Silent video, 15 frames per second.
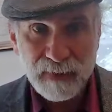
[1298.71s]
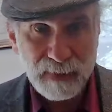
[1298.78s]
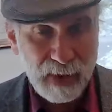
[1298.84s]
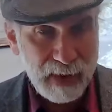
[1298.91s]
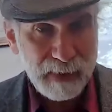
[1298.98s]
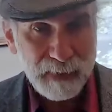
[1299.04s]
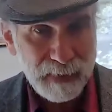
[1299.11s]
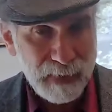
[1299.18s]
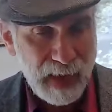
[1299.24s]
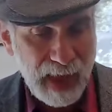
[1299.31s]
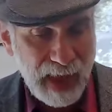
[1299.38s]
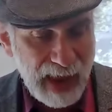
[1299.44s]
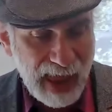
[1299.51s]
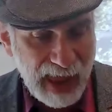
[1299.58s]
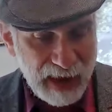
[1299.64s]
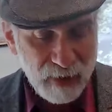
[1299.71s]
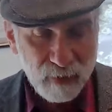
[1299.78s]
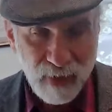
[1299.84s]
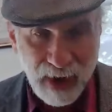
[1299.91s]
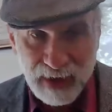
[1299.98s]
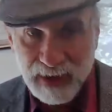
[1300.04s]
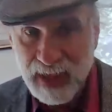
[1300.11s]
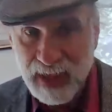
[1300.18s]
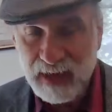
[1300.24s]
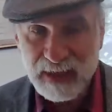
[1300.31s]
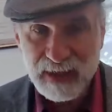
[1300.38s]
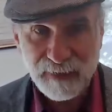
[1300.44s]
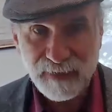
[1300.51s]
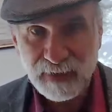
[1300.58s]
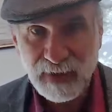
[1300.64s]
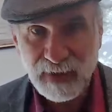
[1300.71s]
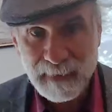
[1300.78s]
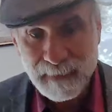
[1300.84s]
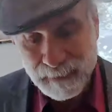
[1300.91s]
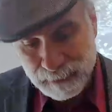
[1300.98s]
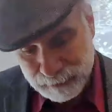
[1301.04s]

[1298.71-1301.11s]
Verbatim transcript: right, and, and, regulating differently.